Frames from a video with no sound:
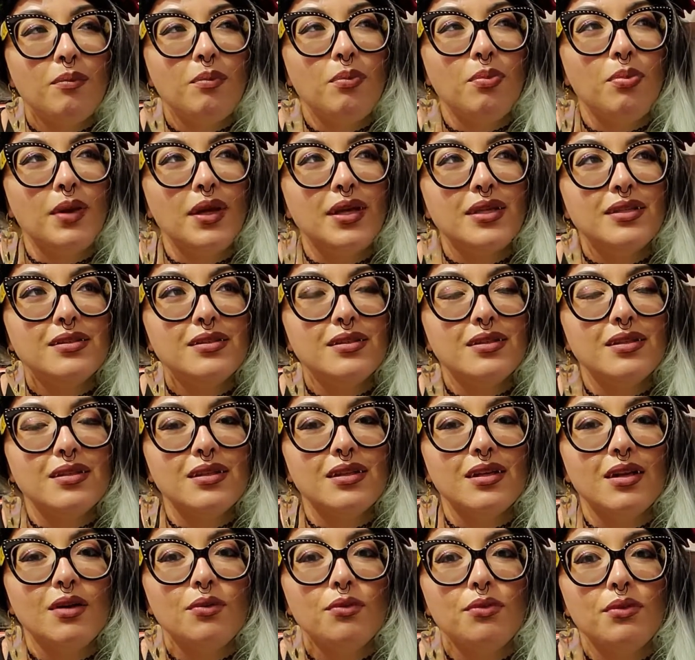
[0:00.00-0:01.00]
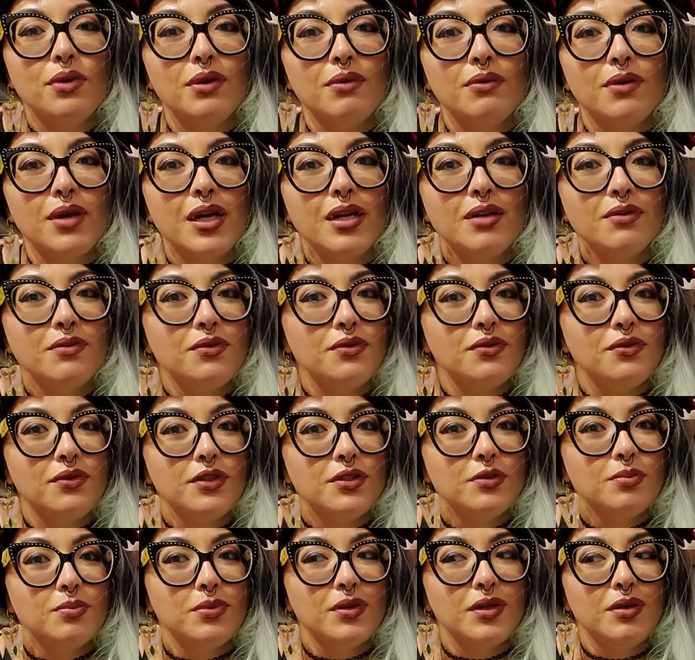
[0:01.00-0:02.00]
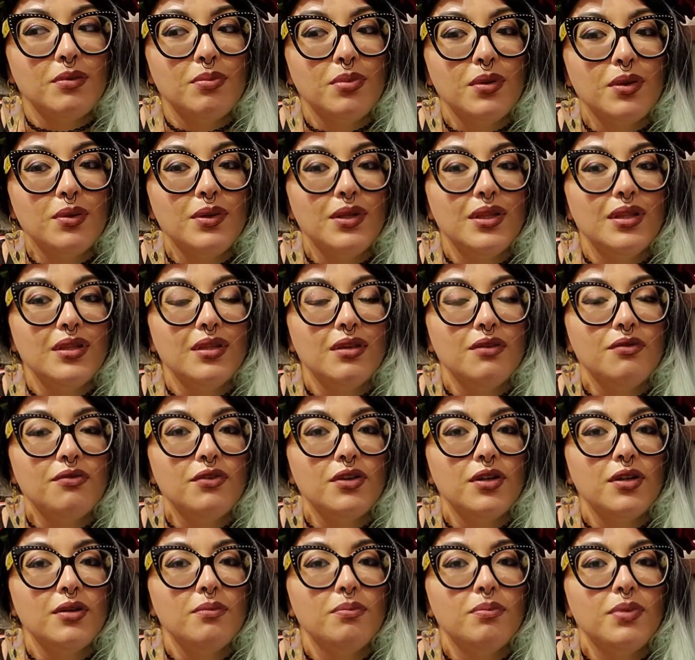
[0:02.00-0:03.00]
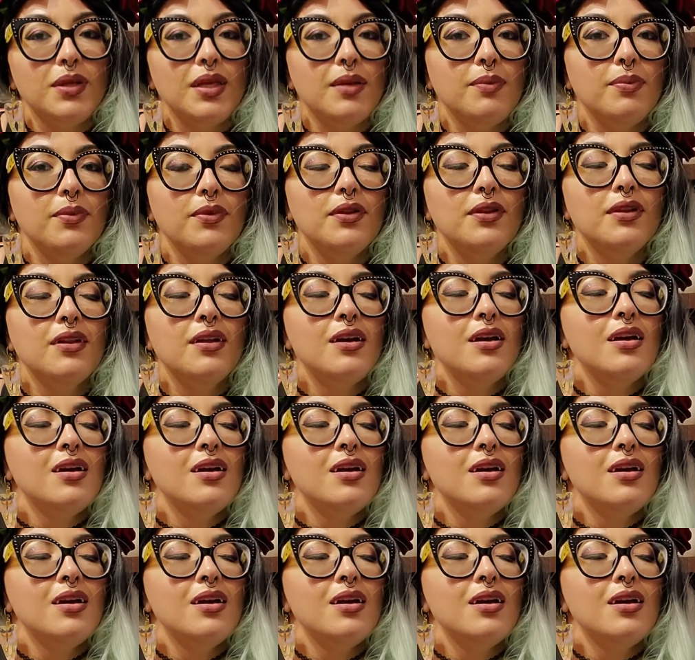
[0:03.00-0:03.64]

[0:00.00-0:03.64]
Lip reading: basically a rewrite of the first book, but with different people.